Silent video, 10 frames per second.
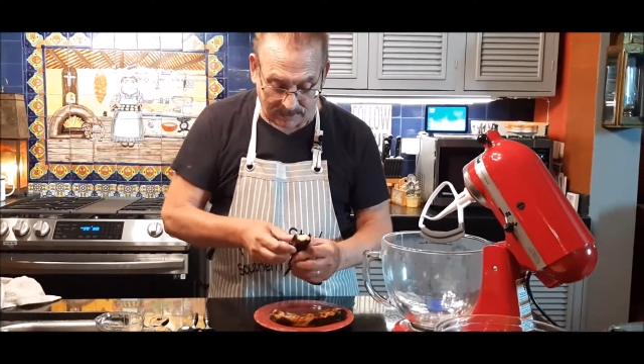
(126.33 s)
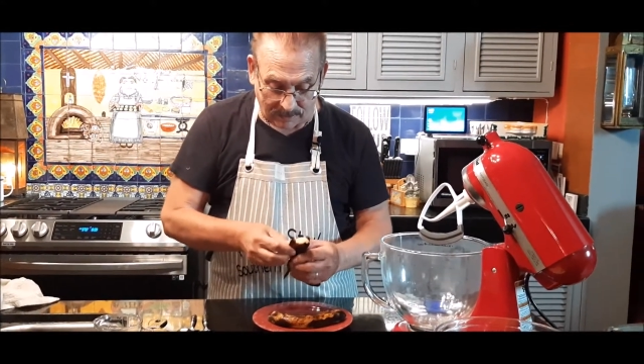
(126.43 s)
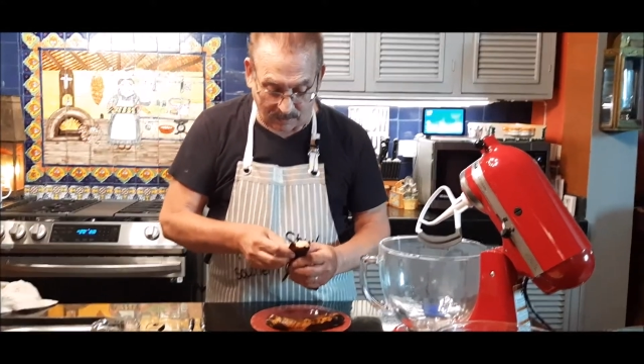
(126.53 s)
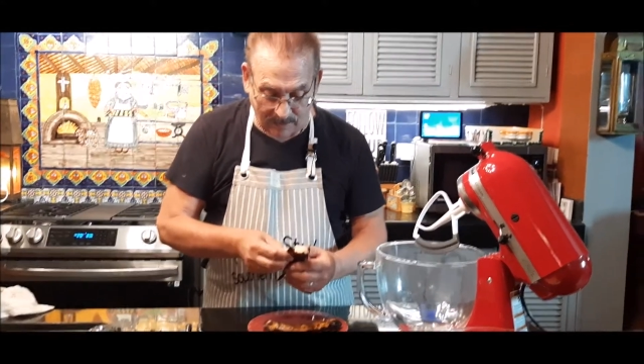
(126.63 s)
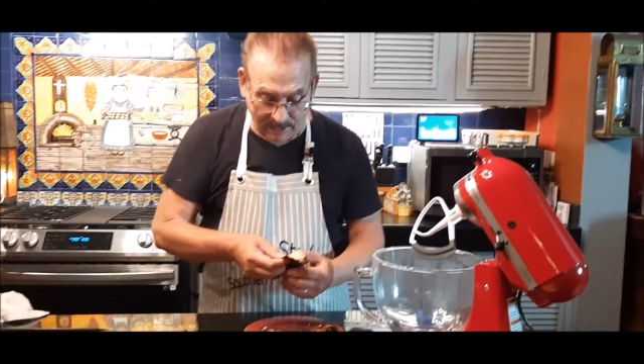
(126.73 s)

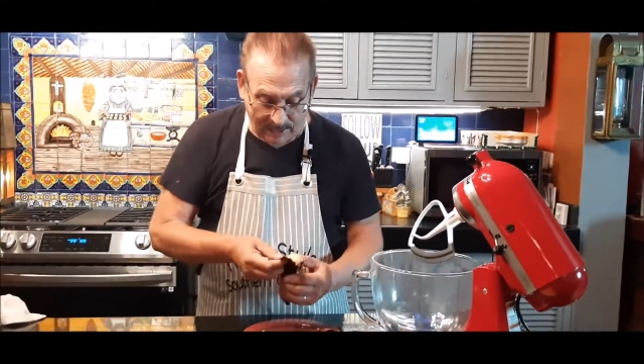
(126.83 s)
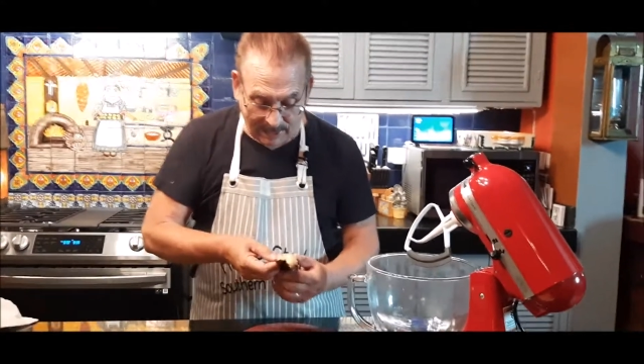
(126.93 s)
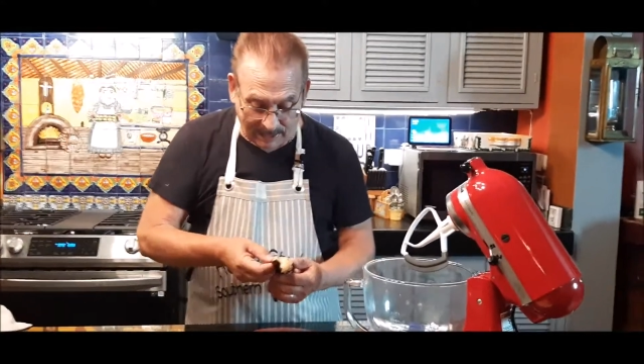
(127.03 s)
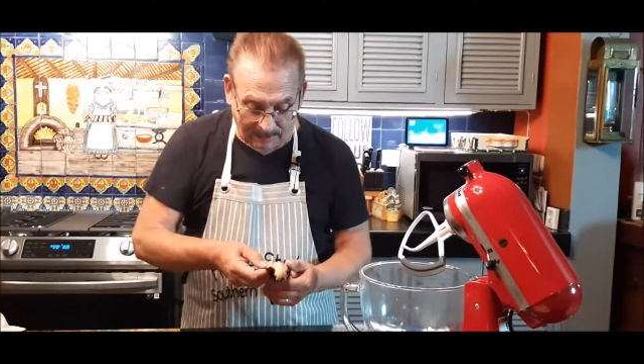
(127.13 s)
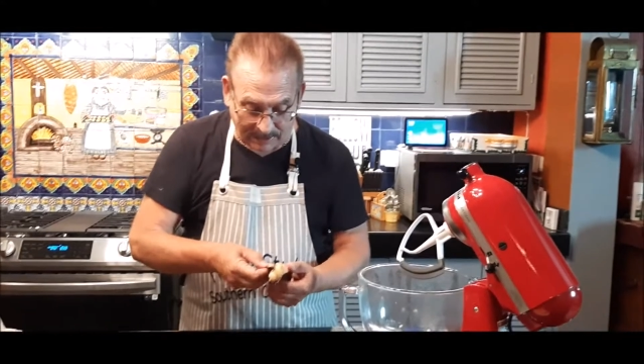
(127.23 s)
So
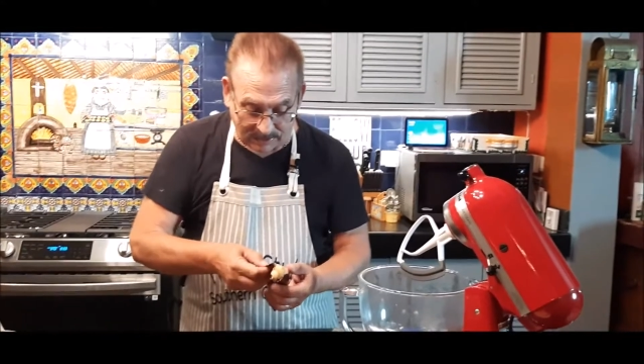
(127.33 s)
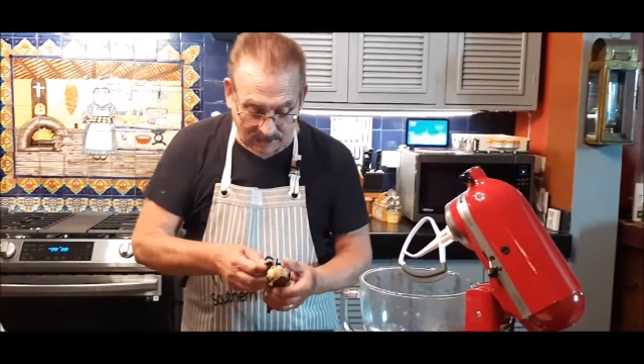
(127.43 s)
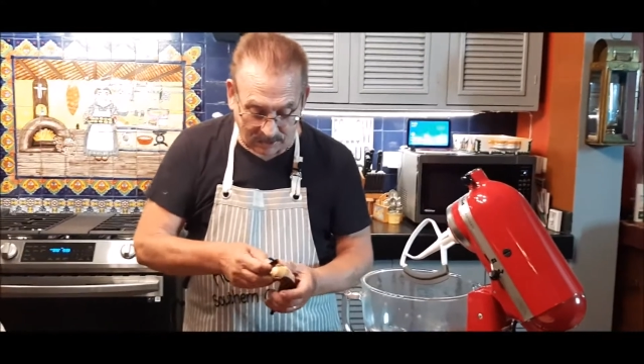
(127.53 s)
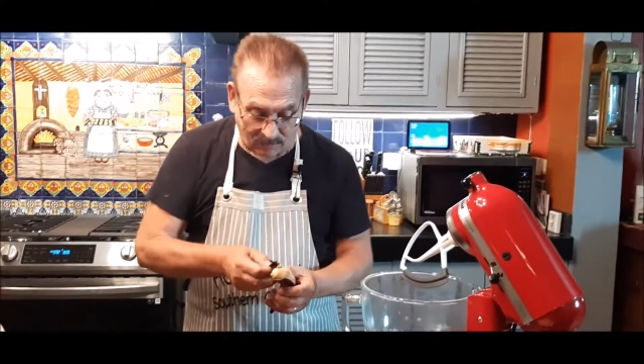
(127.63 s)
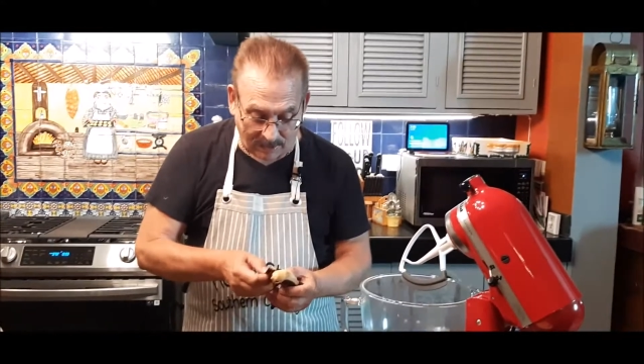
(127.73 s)
I've got the
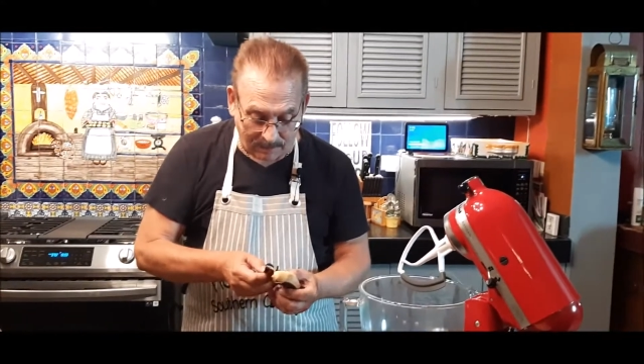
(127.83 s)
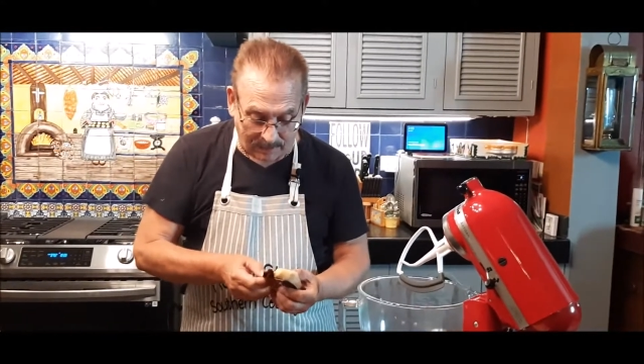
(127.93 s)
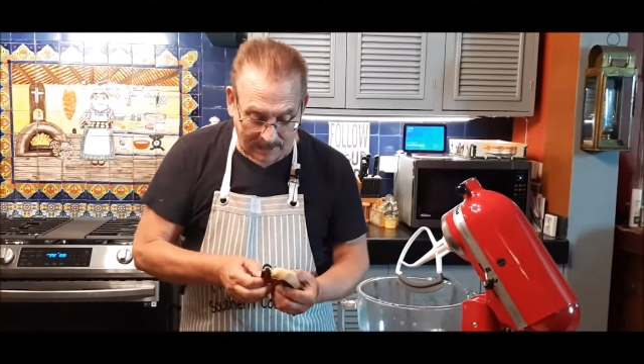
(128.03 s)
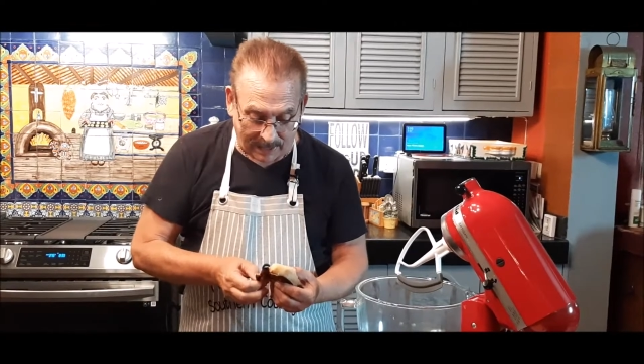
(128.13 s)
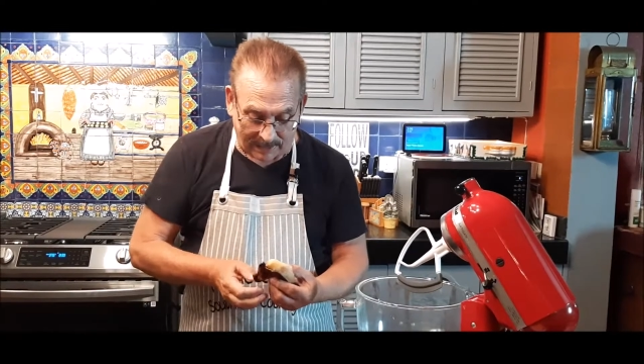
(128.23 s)
2 ripe
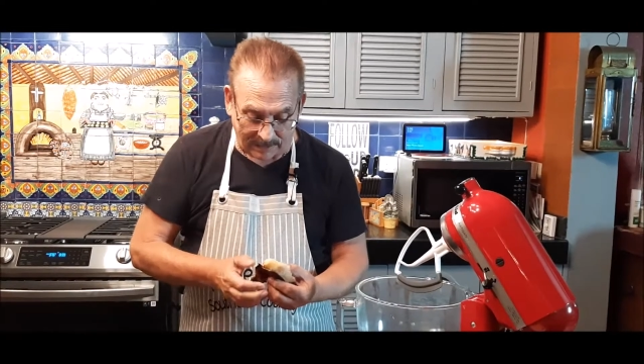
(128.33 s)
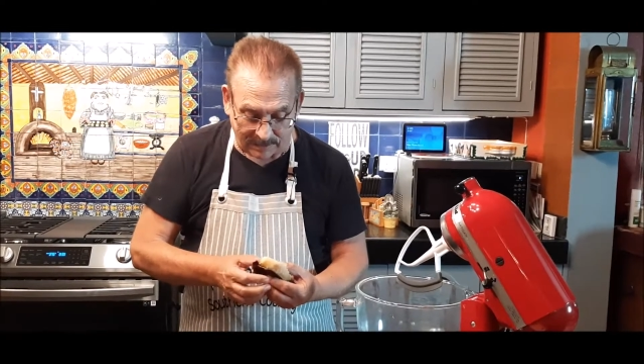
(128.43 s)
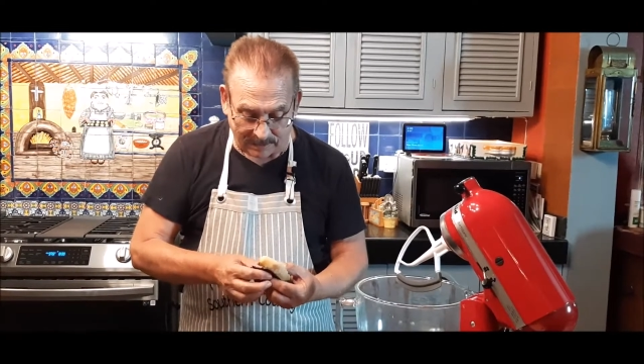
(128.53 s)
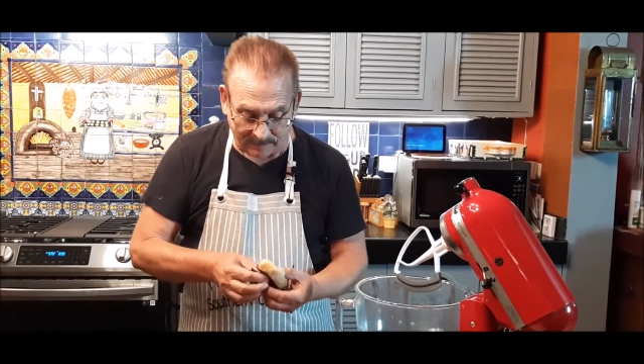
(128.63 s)
bananas,